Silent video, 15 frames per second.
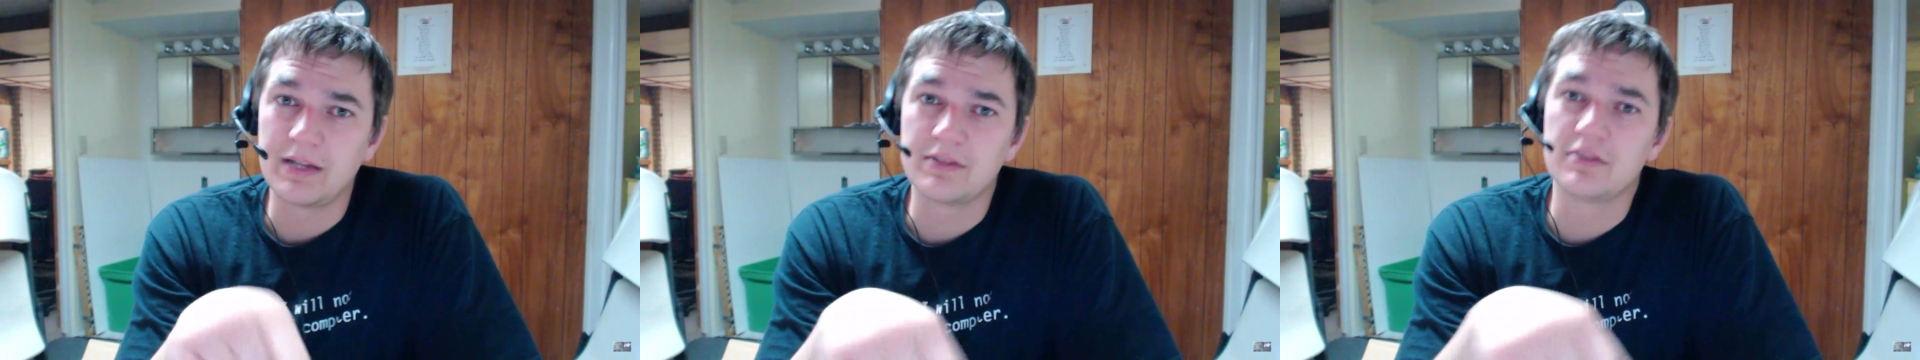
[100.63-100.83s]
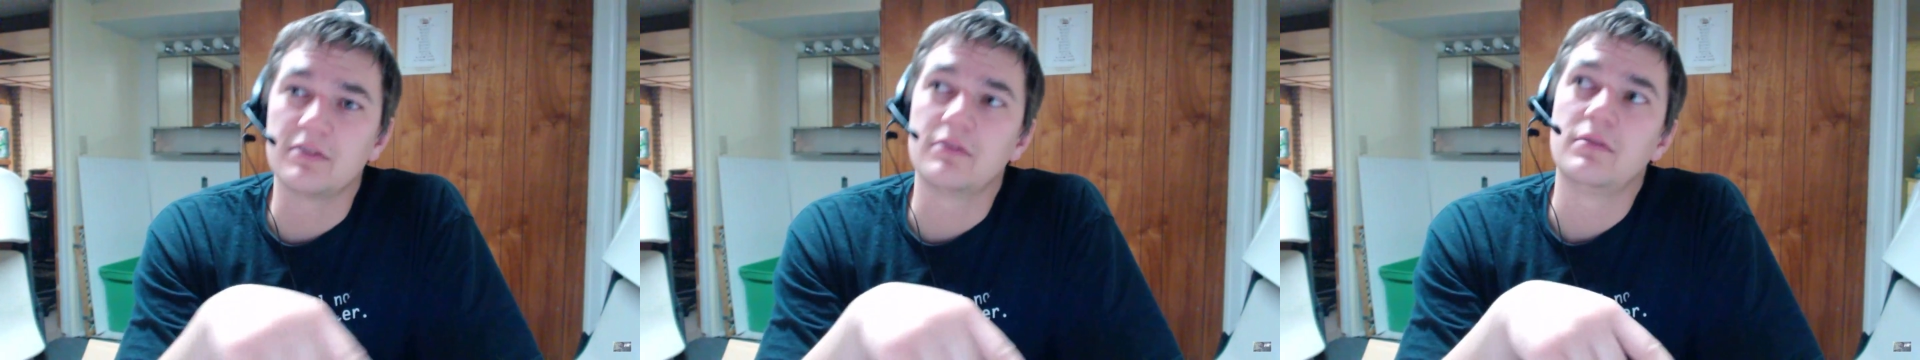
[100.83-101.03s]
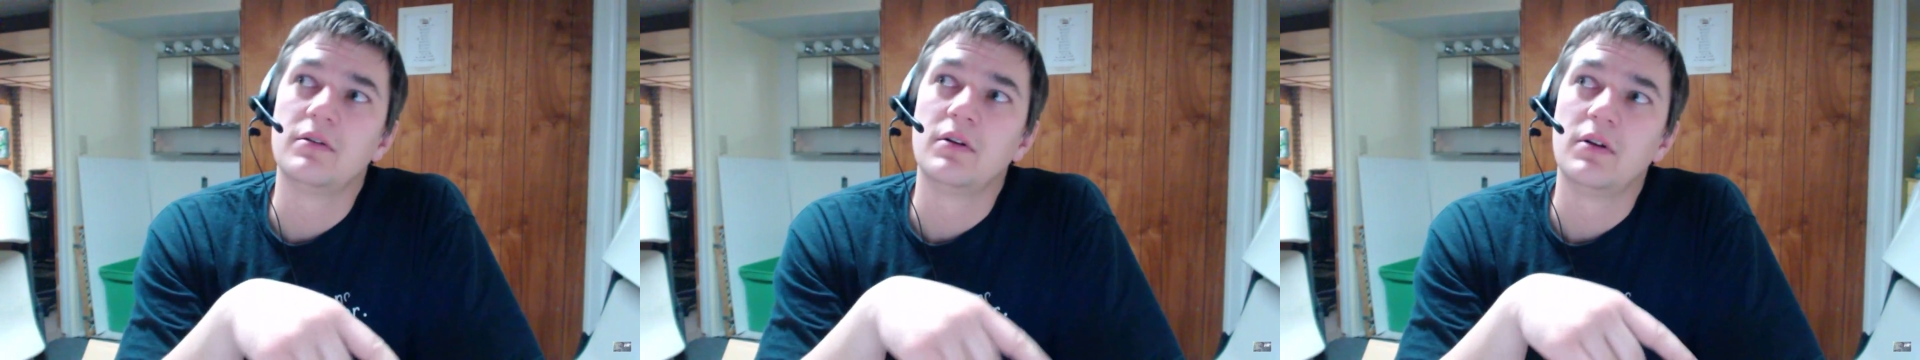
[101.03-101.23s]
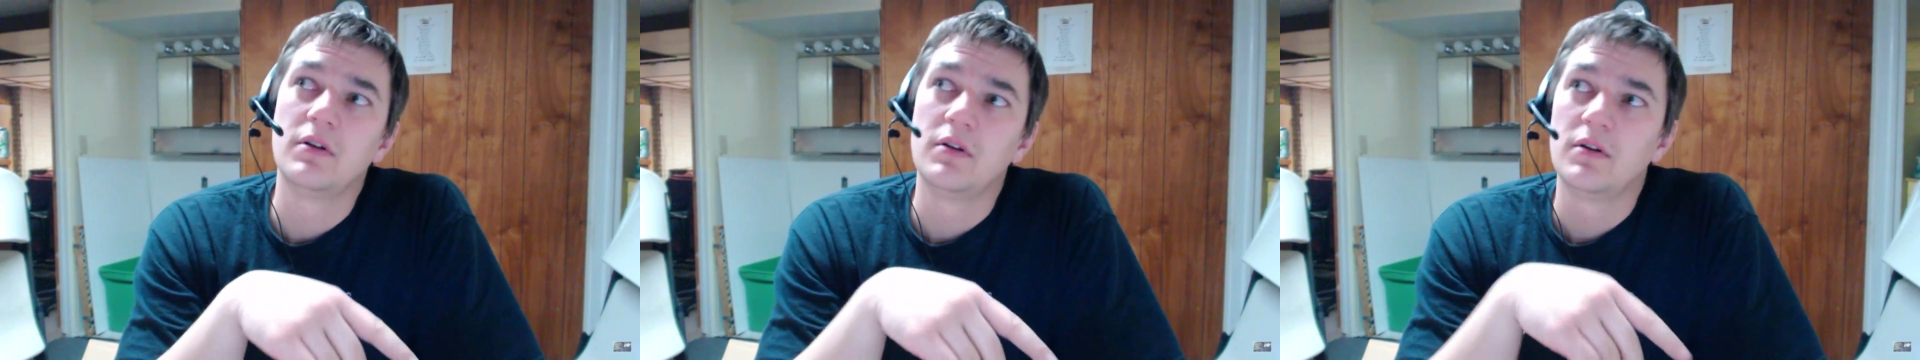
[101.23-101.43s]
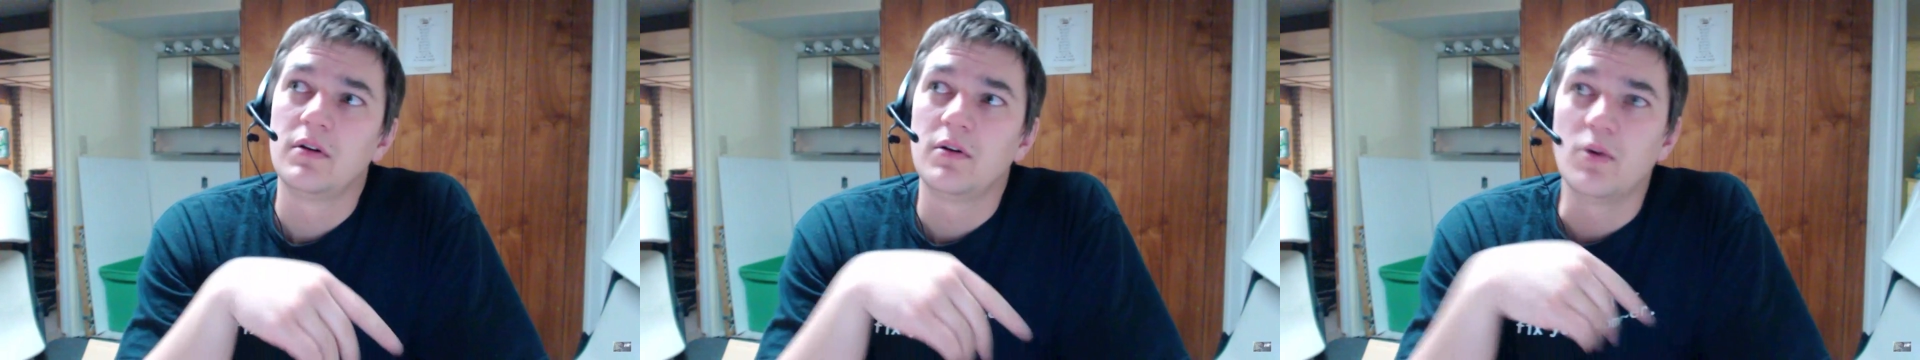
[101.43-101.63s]
into,
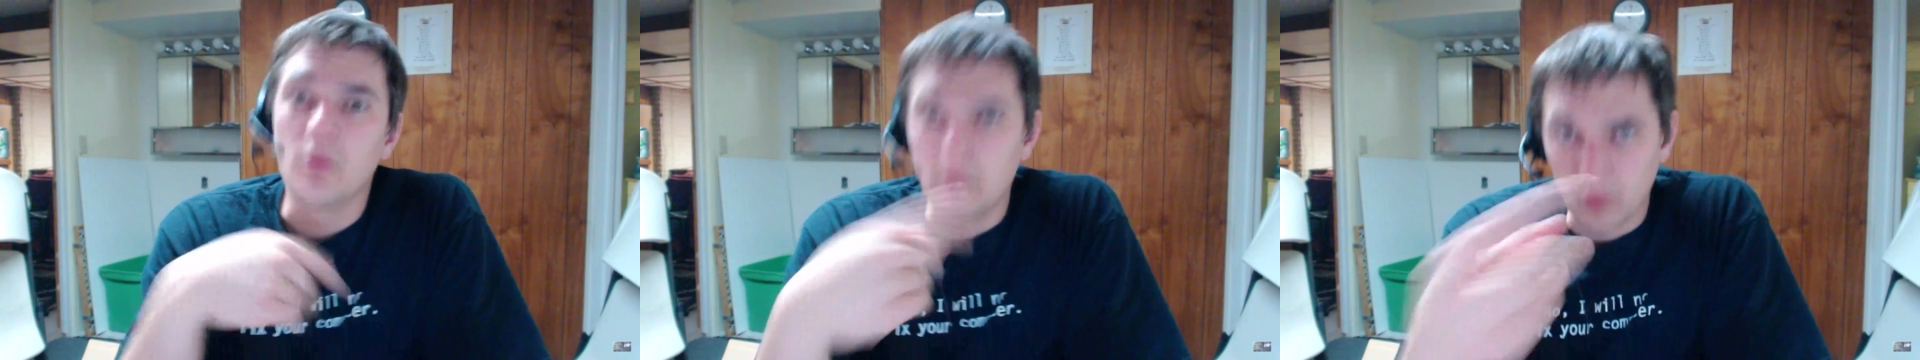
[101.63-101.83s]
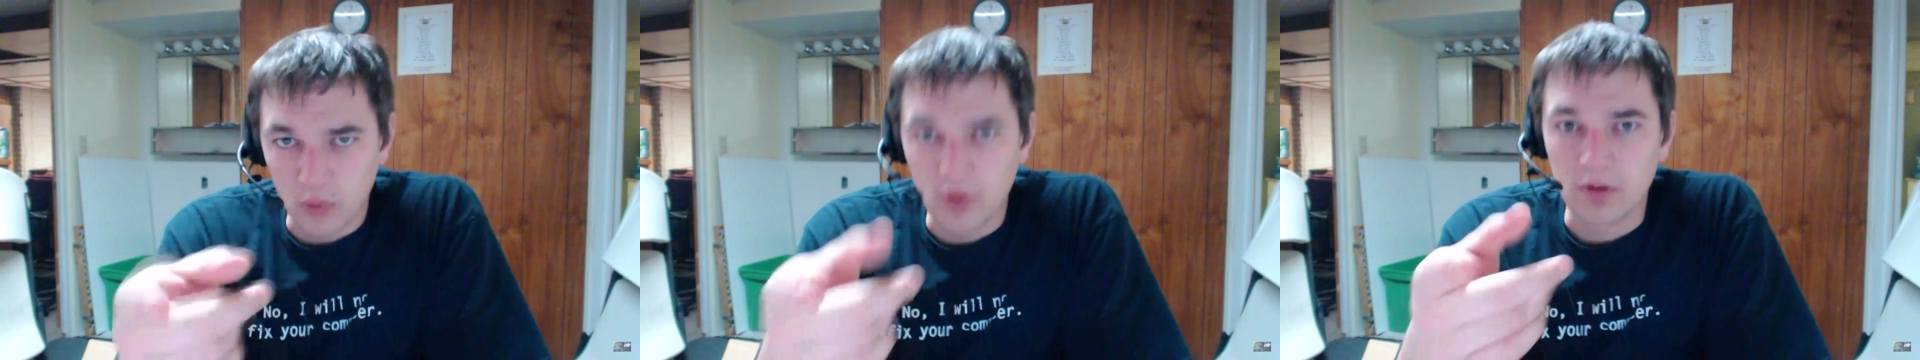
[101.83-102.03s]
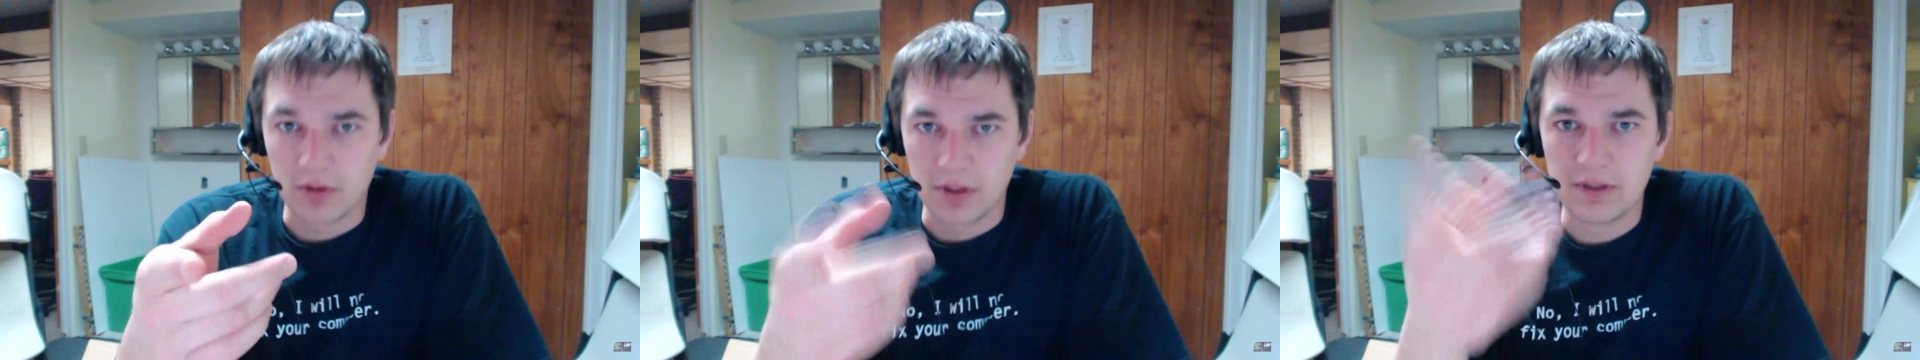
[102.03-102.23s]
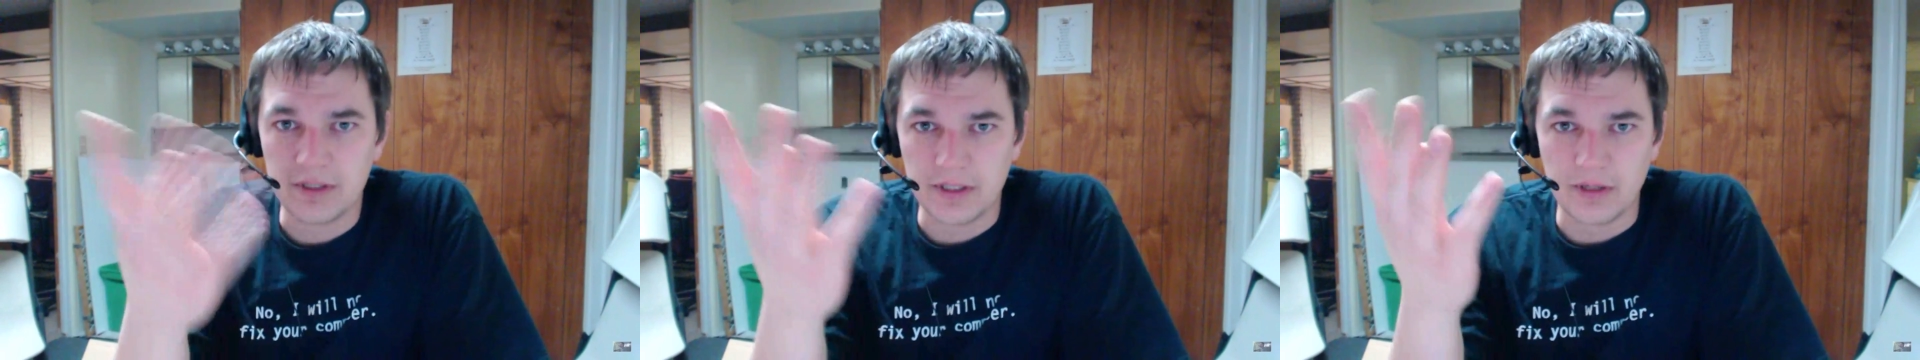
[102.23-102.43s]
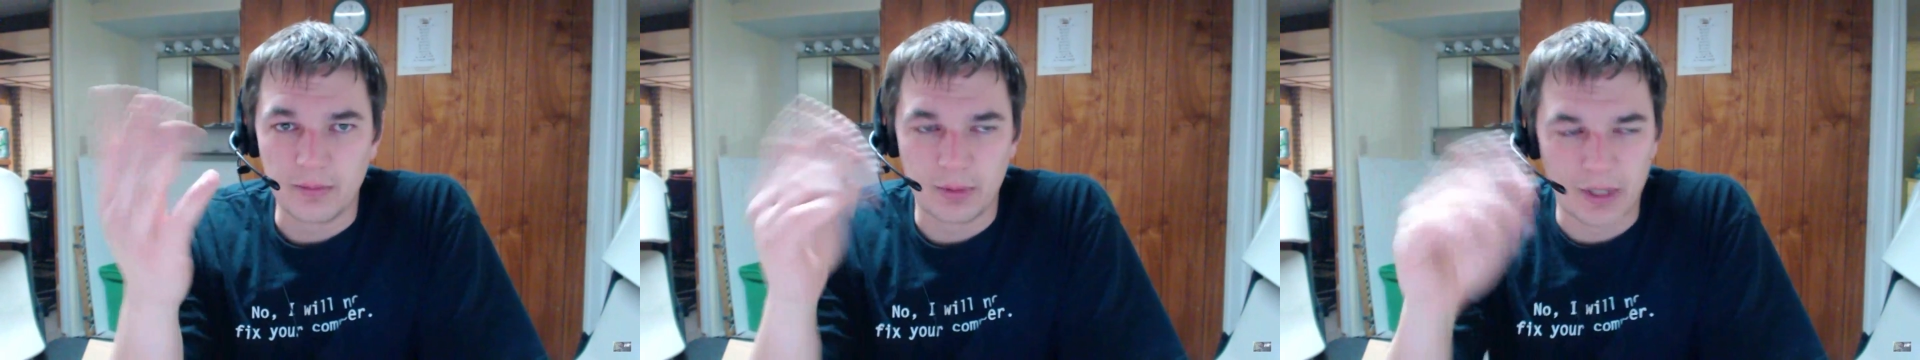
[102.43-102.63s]
we'll
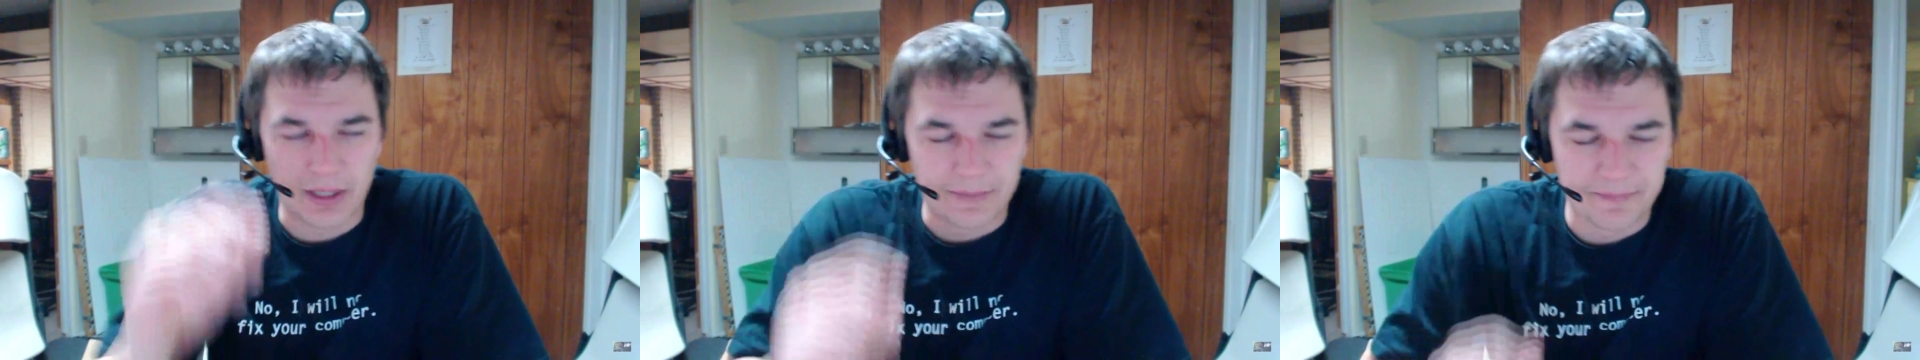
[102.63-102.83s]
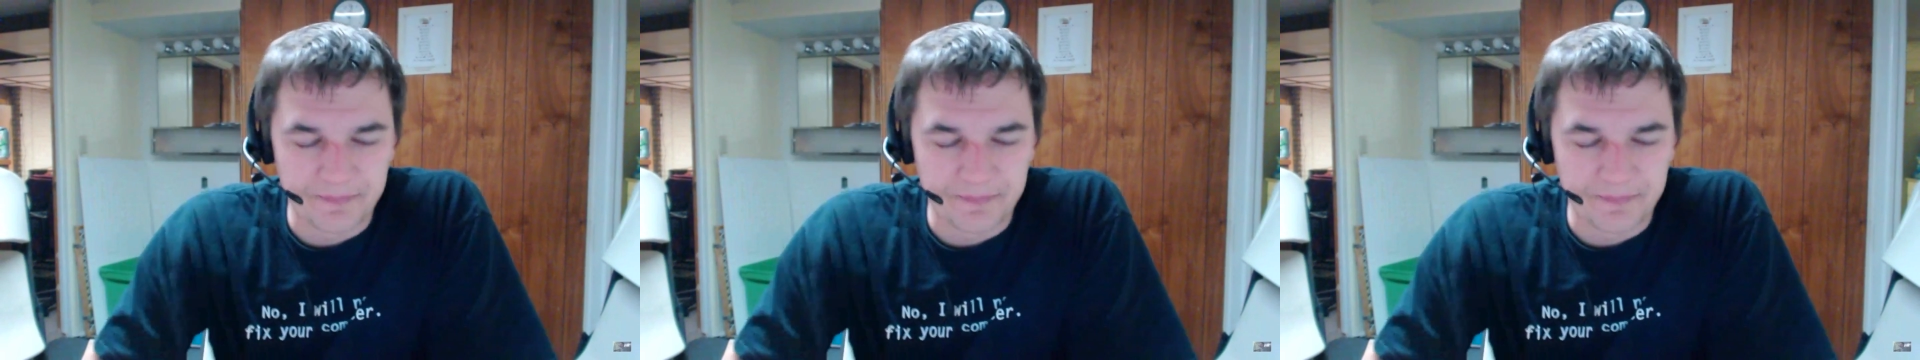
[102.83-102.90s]
continue to play.